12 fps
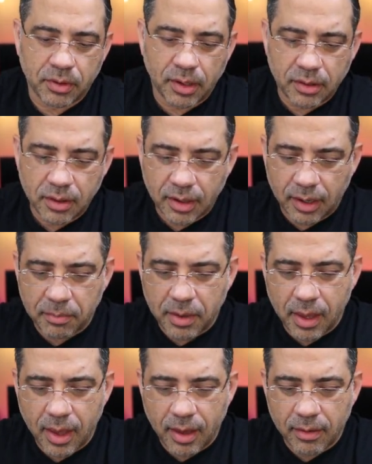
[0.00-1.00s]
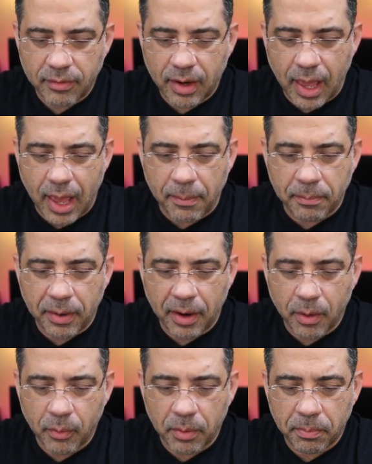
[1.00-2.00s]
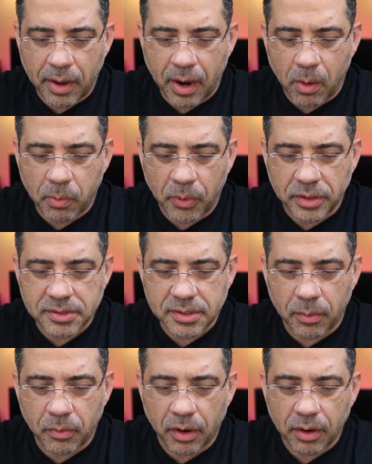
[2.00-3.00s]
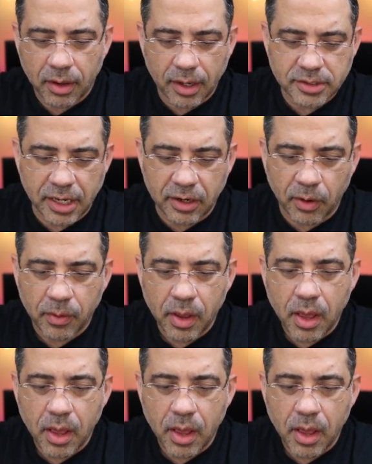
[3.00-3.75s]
and I think I may have an app pair with PowerPoint somewhere. Actually, I don't.